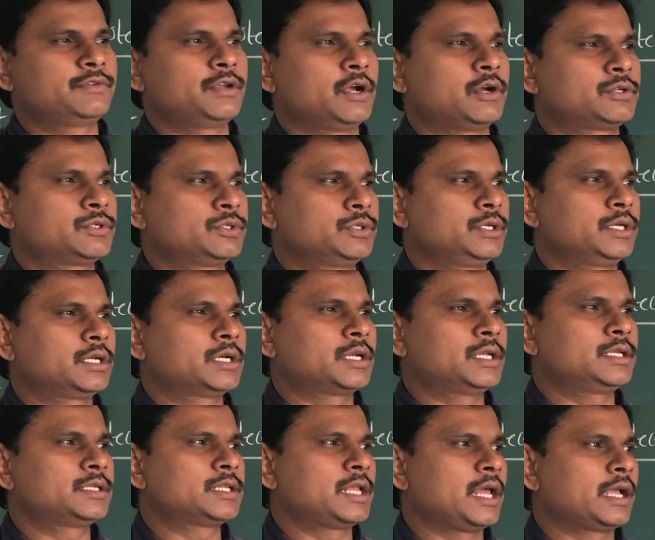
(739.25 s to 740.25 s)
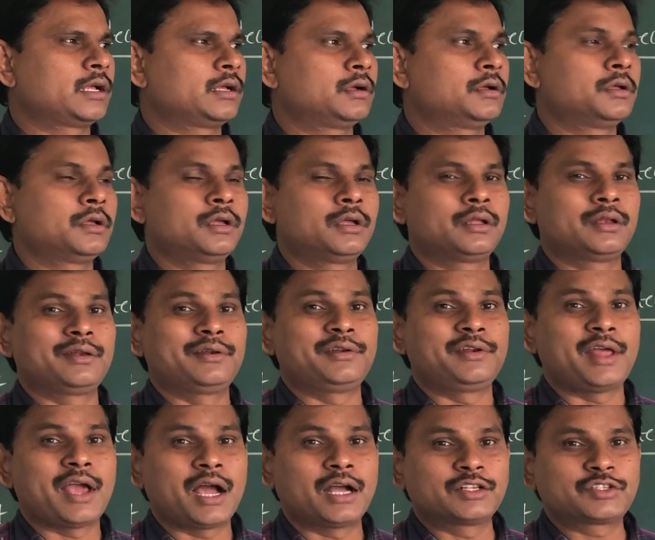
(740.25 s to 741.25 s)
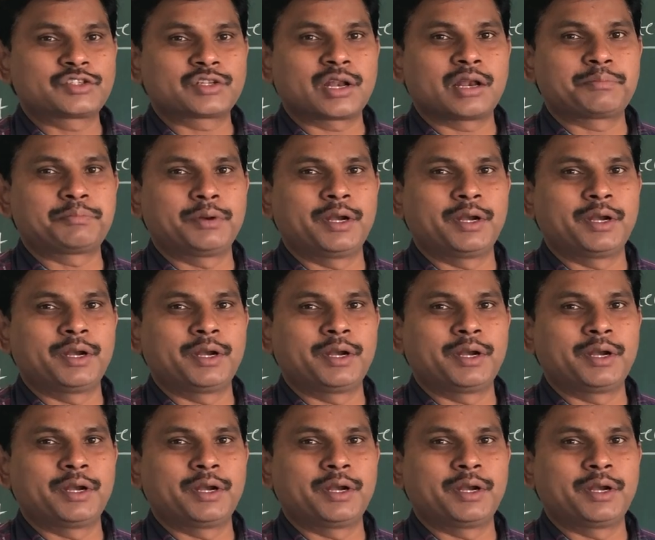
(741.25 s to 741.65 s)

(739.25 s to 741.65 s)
We have to increase natural